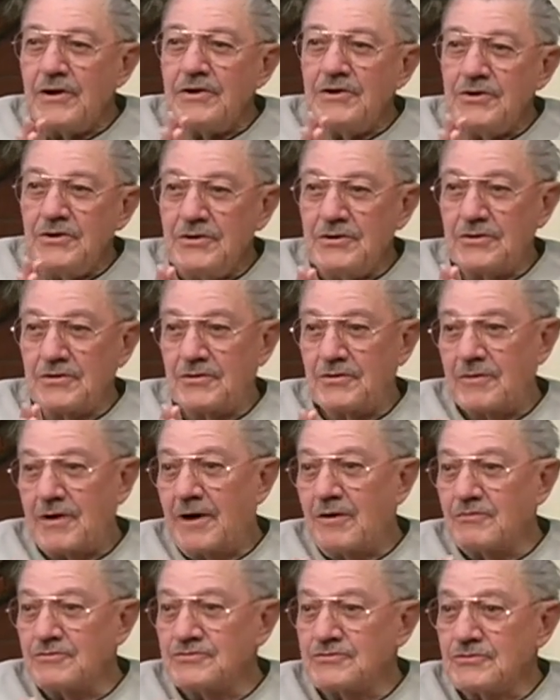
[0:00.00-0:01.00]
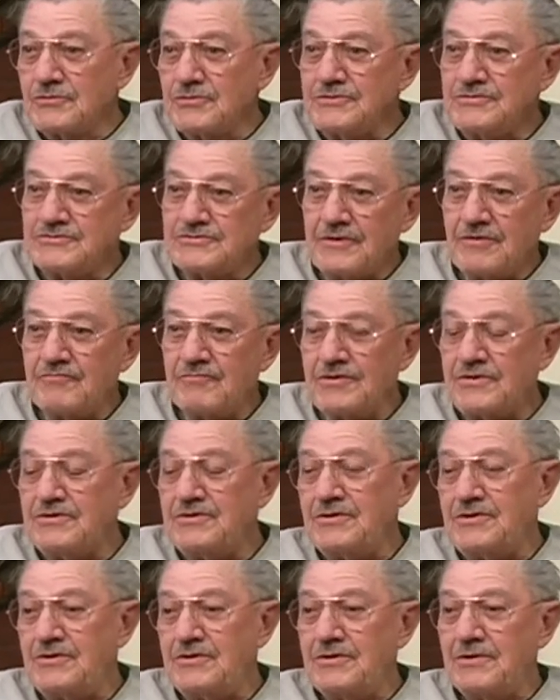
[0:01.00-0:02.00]
a year. I was only
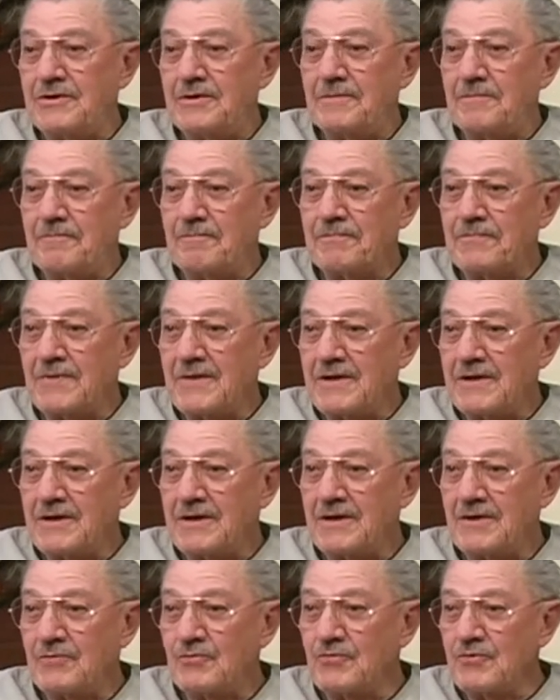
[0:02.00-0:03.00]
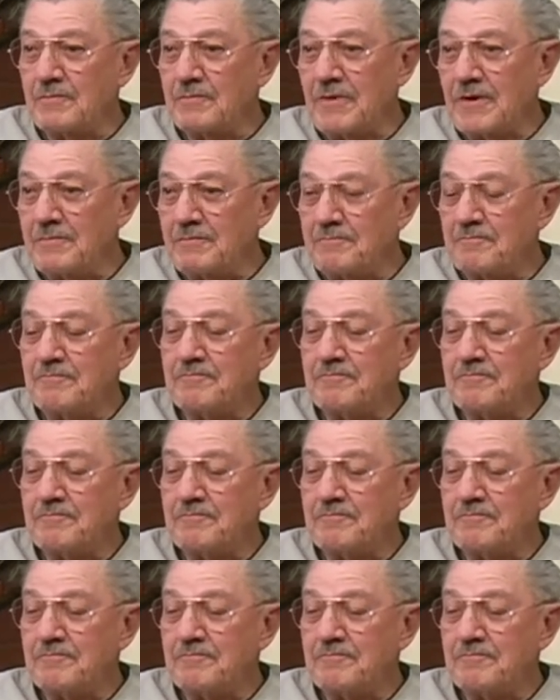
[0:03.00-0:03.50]
17 then, and with my